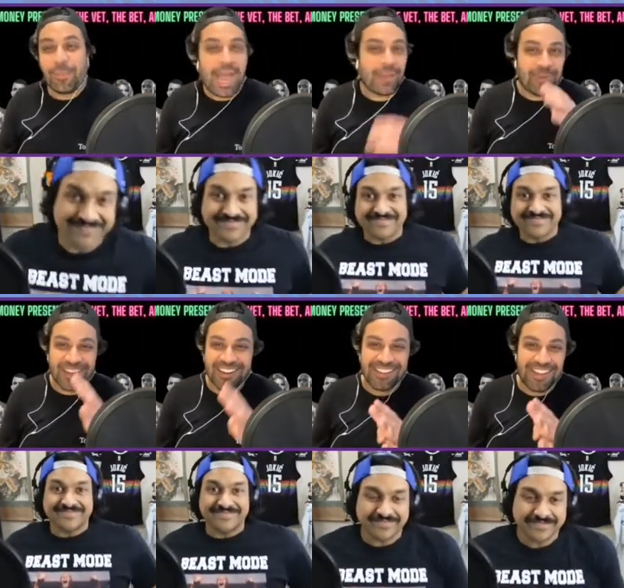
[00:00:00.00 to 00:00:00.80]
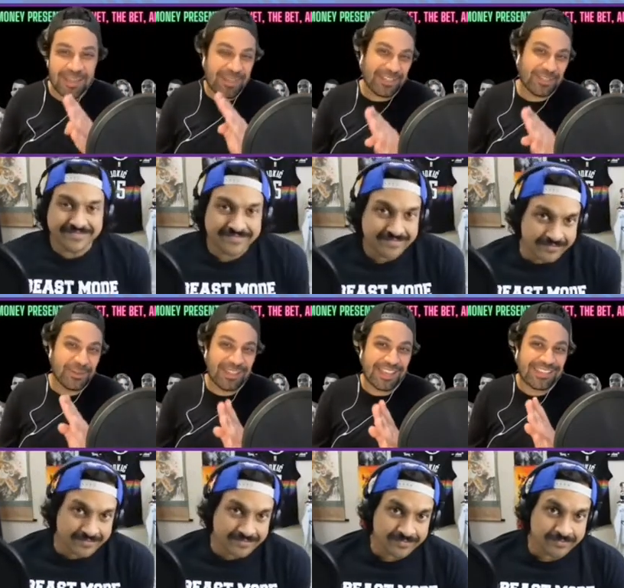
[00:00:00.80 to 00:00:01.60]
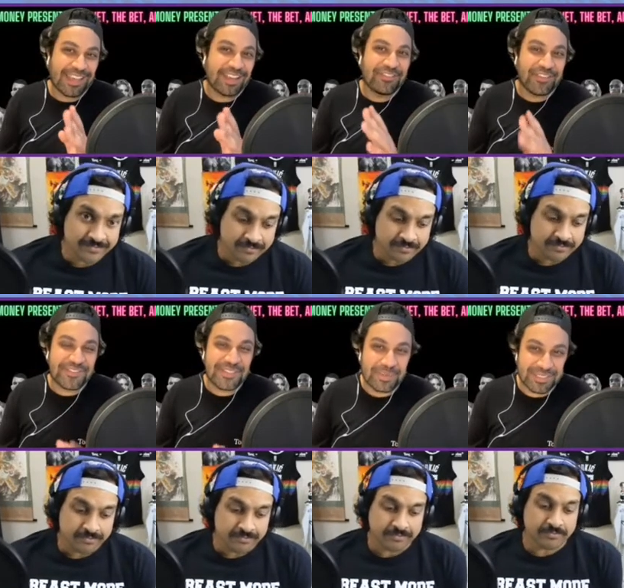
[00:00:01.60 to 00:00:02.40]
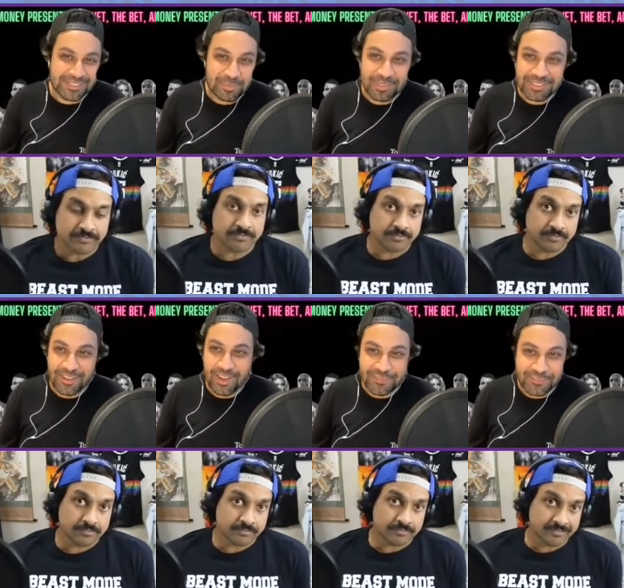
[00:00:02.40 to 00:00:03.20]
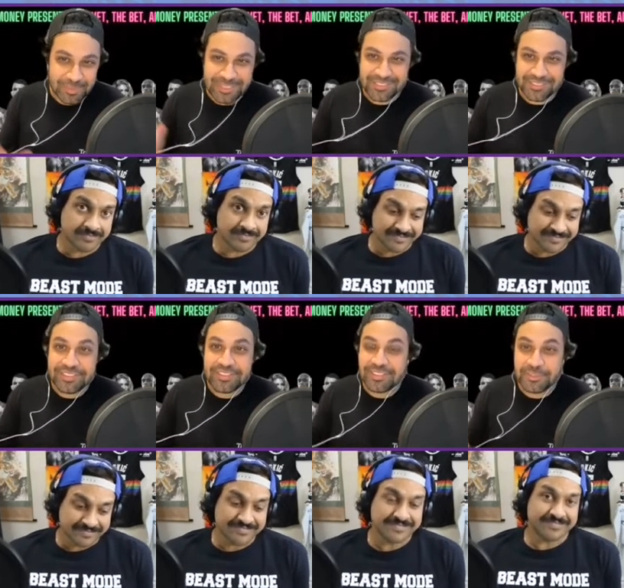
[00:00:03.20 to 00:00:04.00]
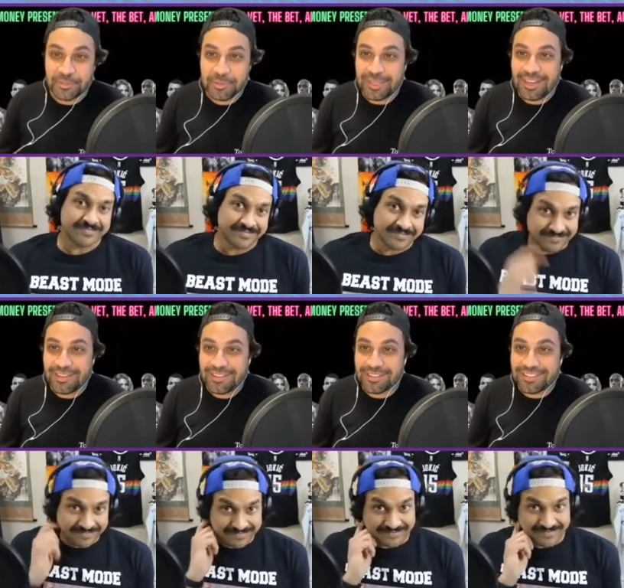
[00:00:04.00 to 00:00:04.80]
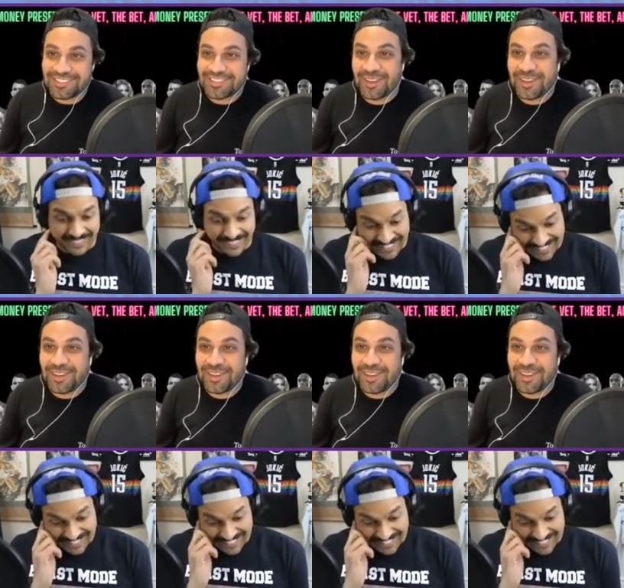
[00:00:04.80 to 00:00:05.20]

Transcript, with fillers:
Speaker 1: but I'm not gonna lie, man. You were like 10, 15 basis points off from me just leaving this room and ending this.